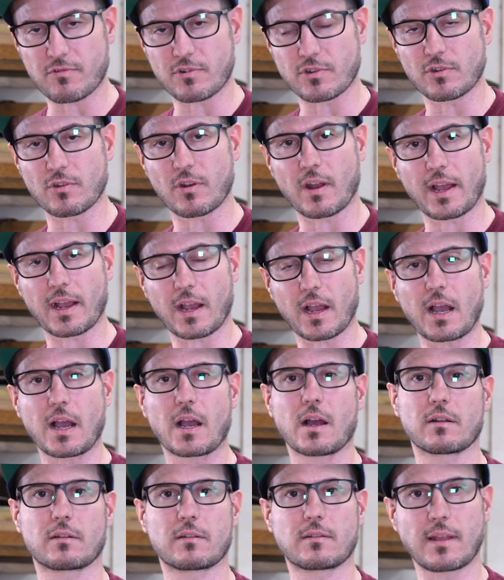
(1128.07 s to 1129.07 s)
and you're like,
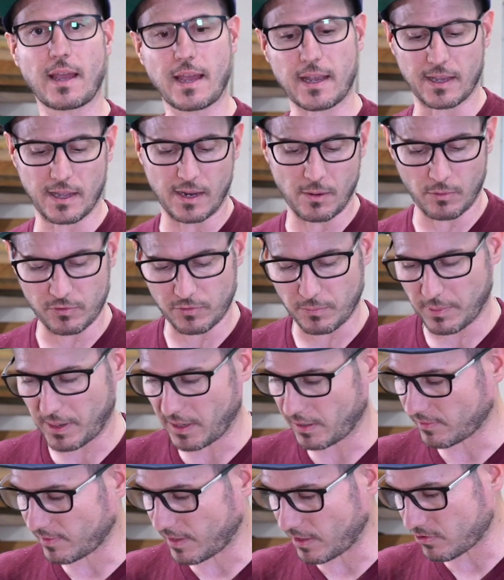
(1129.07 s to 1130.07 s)
dang it, I wasn't
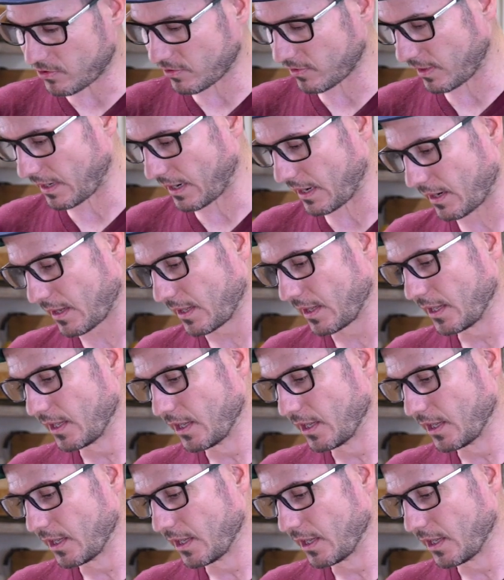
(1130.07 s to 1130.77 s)
paying attention to that.